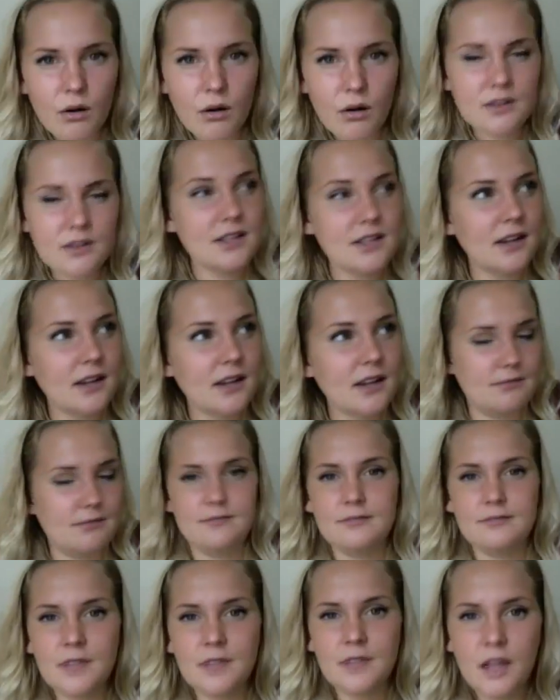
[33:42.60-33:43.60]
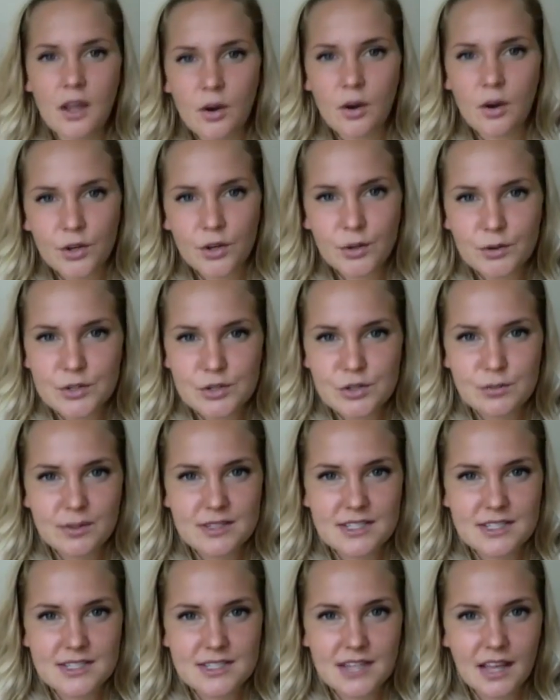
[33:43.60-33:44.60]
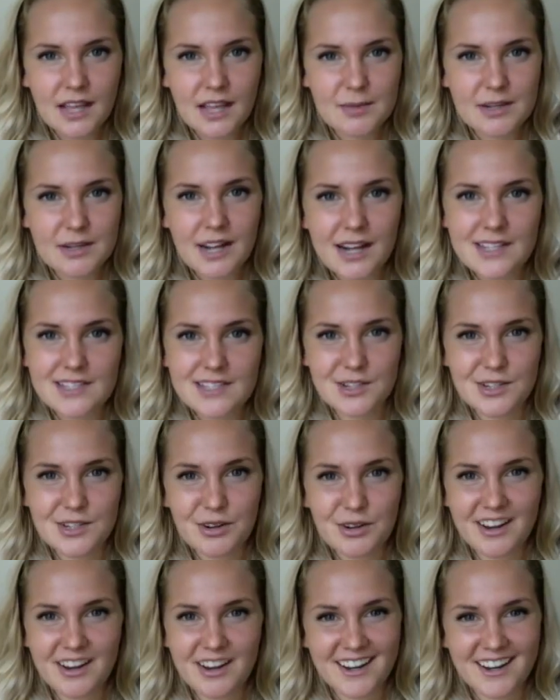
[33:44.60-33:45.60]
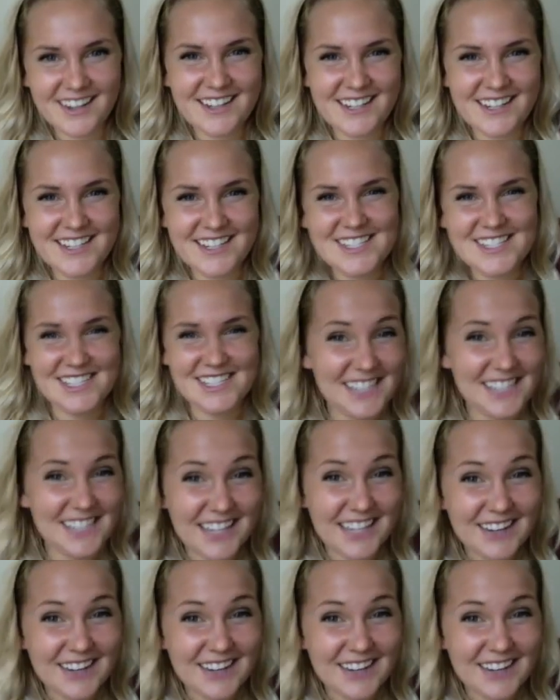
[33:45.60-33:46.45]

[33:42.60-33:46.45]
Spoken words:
It's like, you were too busy telling me not to do it to see.